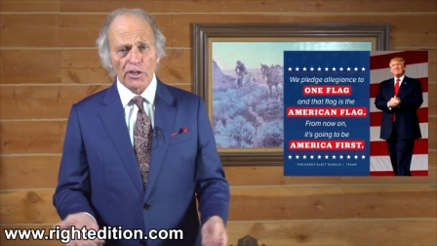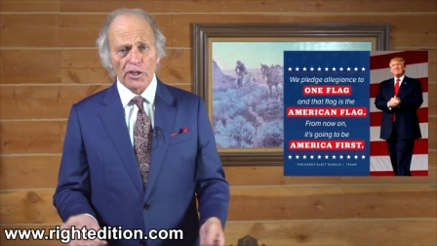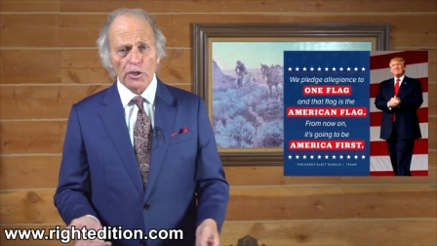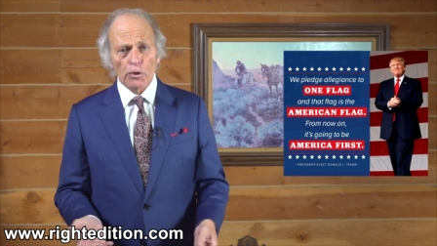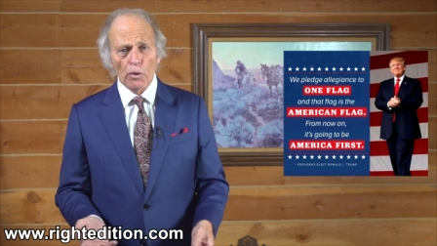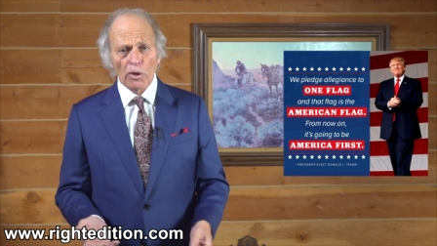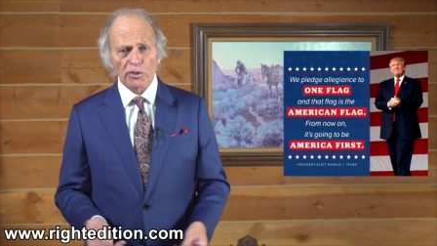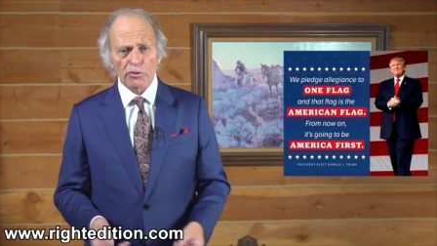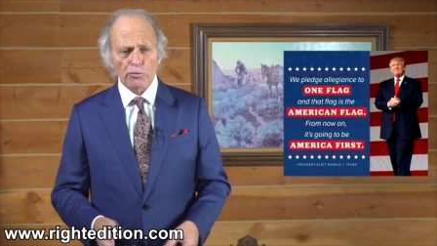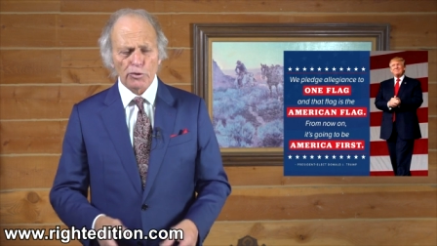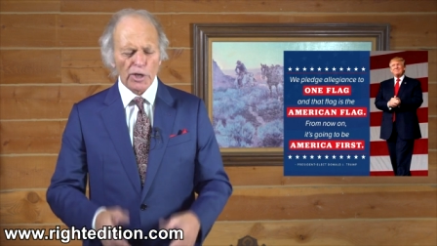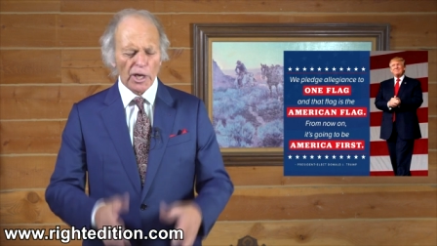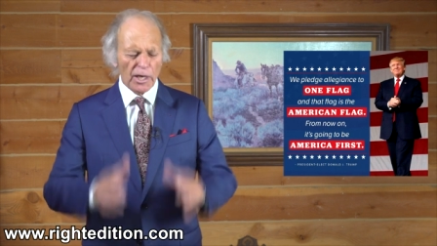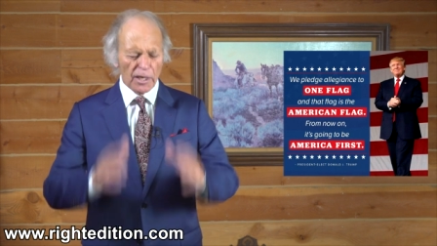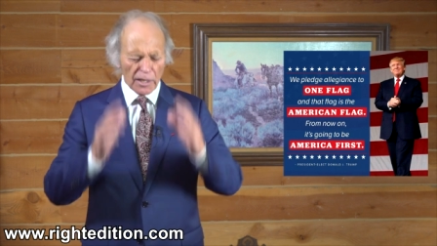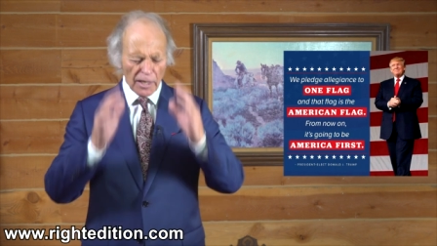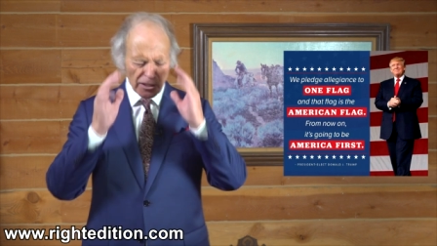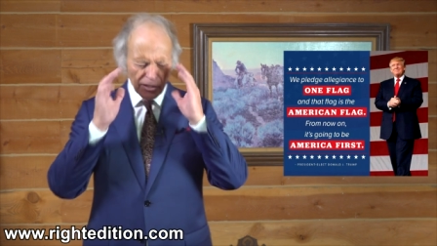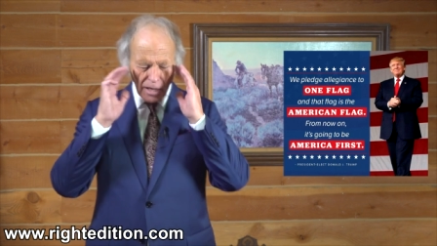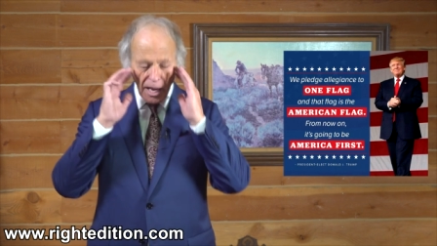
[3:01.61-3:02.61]
said, you want some
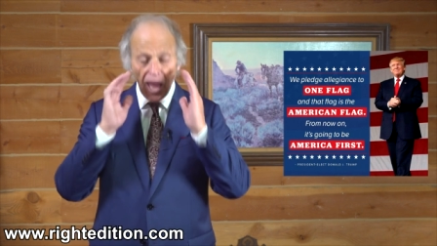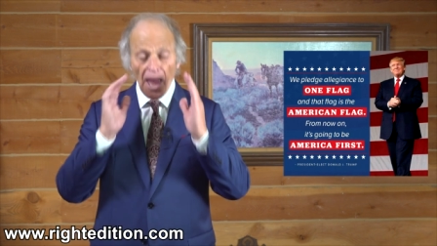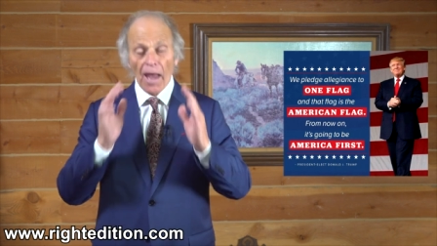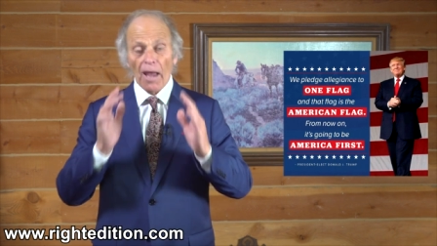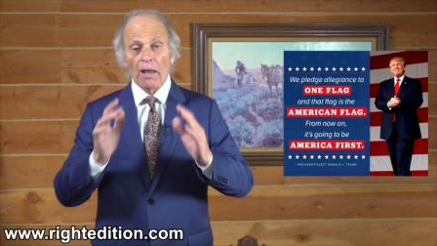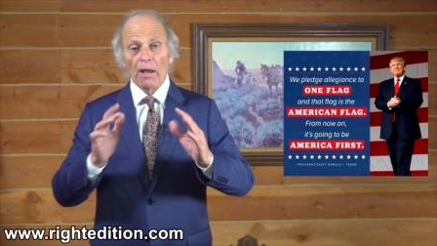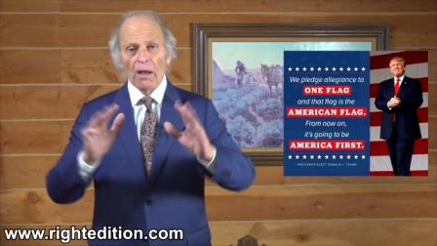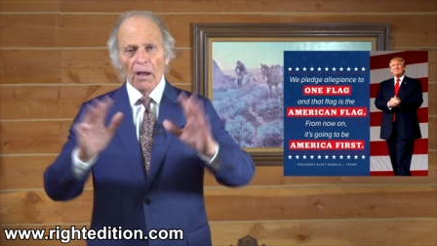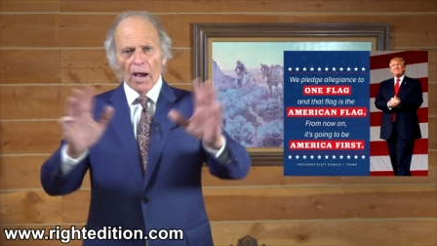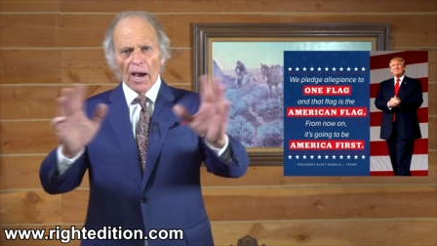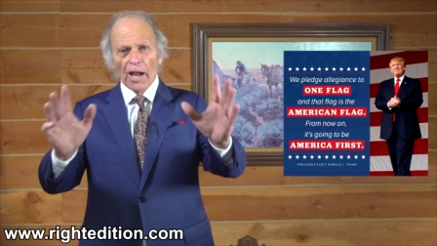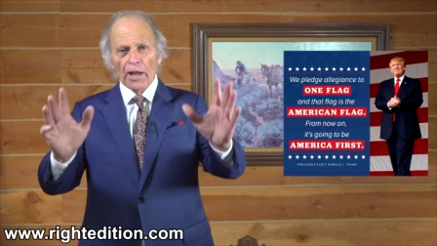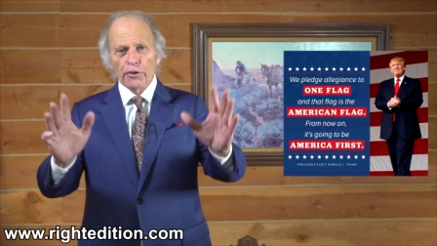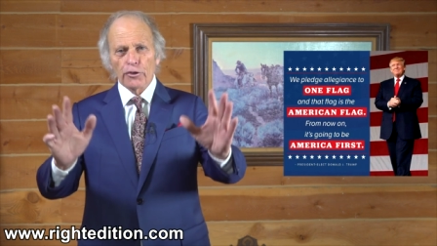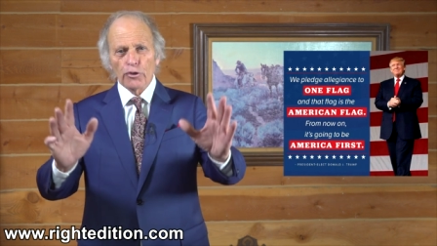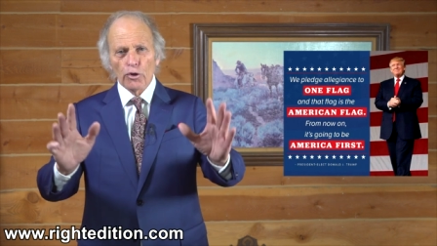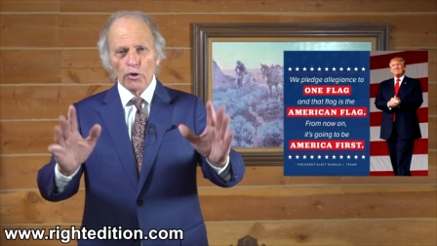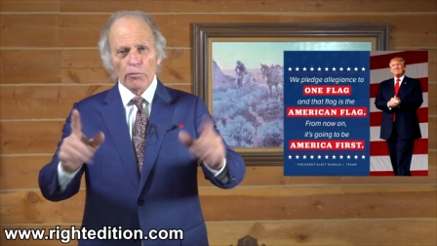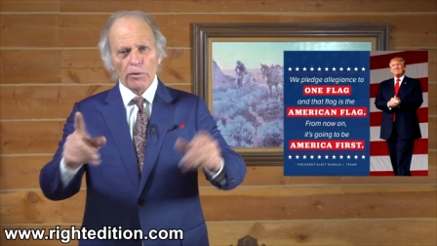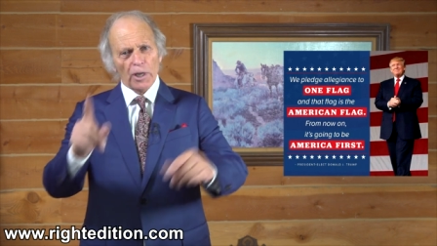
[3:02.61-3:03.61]
chicken? And I said, hey, I
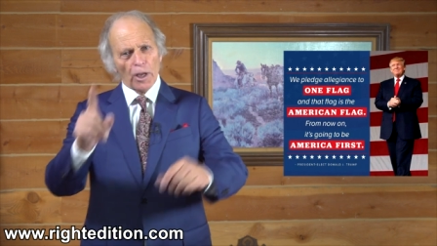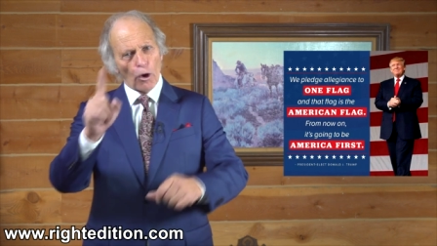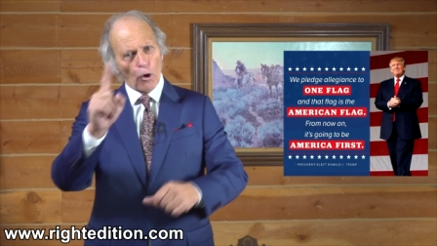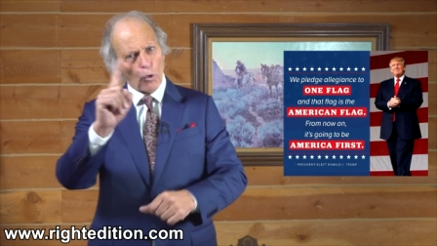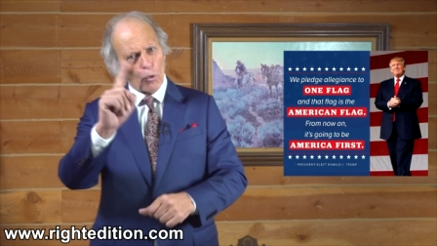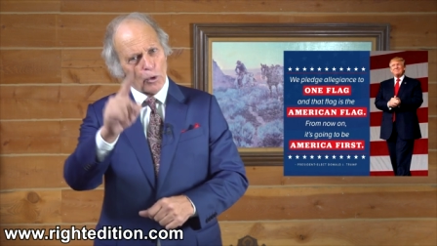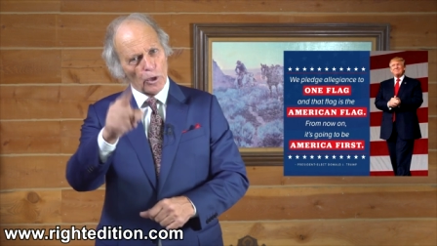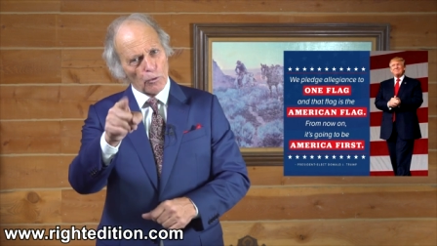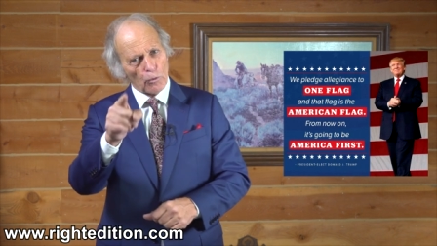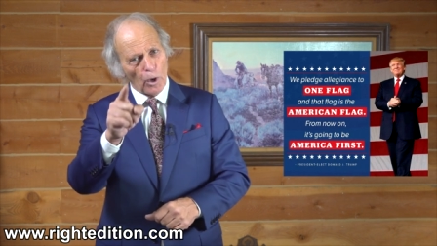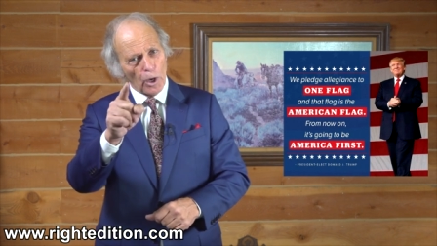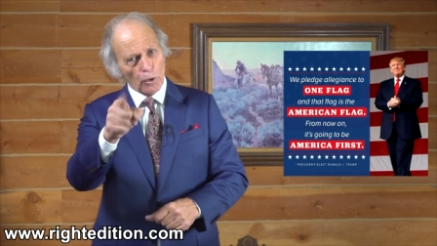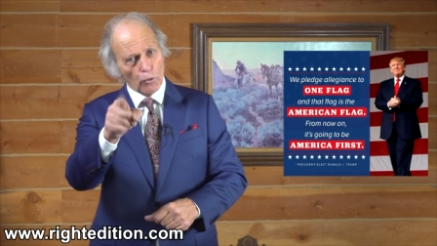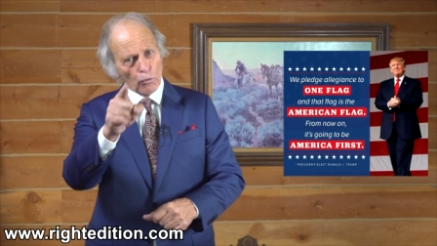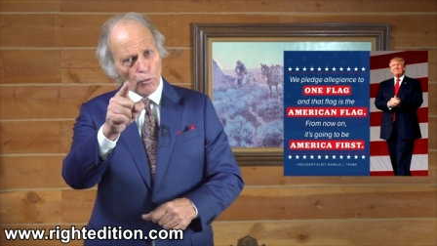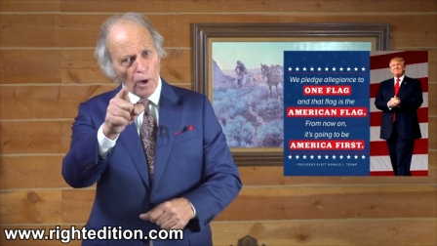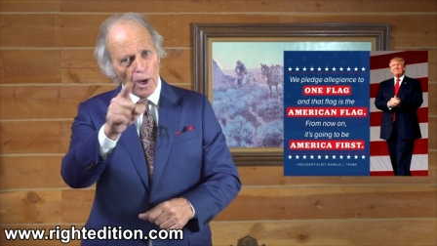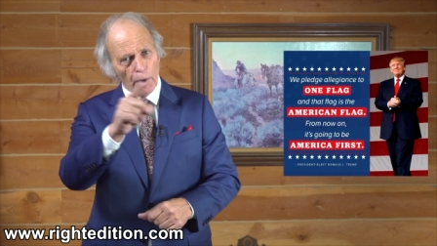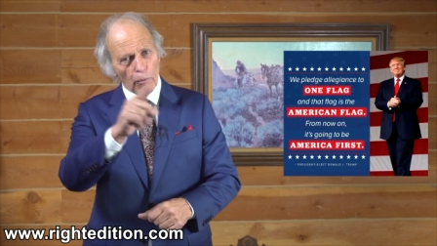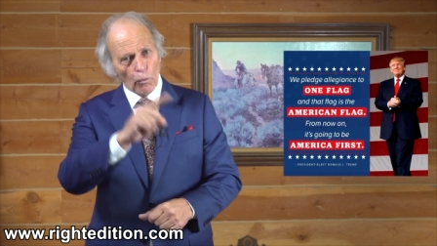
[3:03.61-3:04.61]
do, but I only want
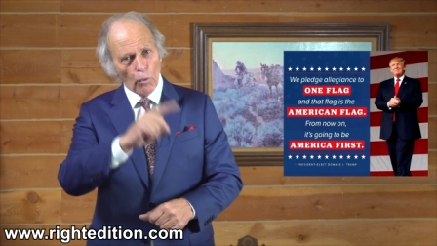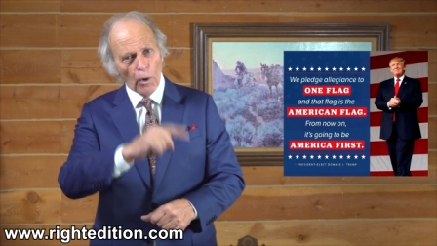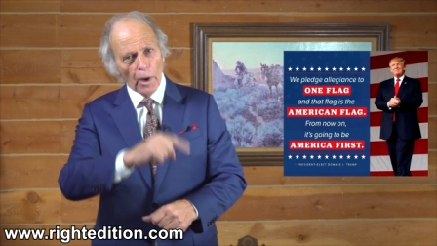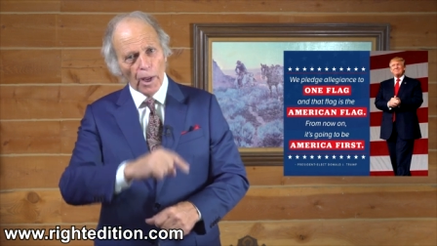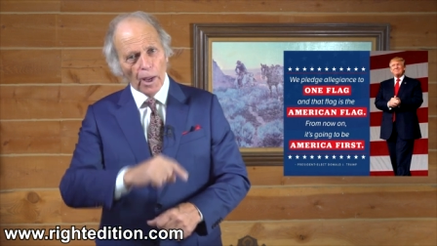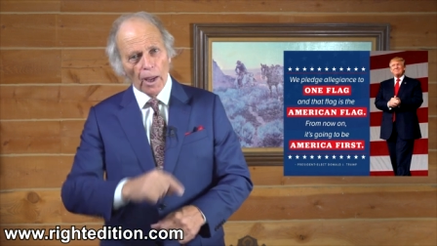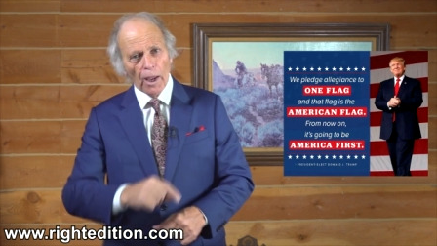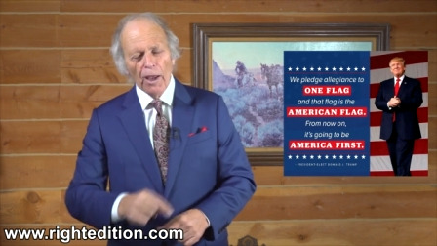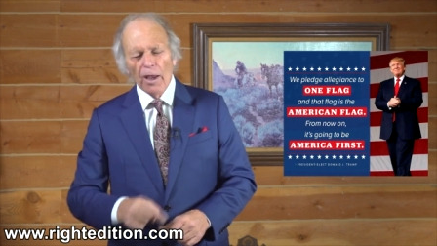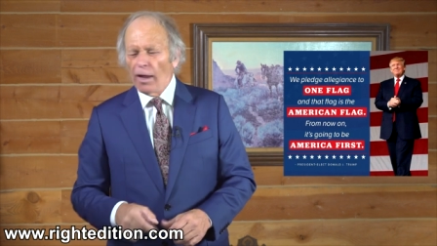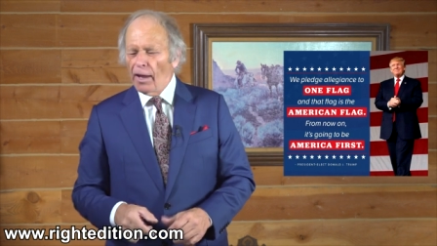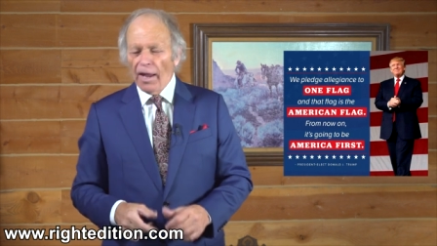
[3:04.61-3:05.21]
right wing.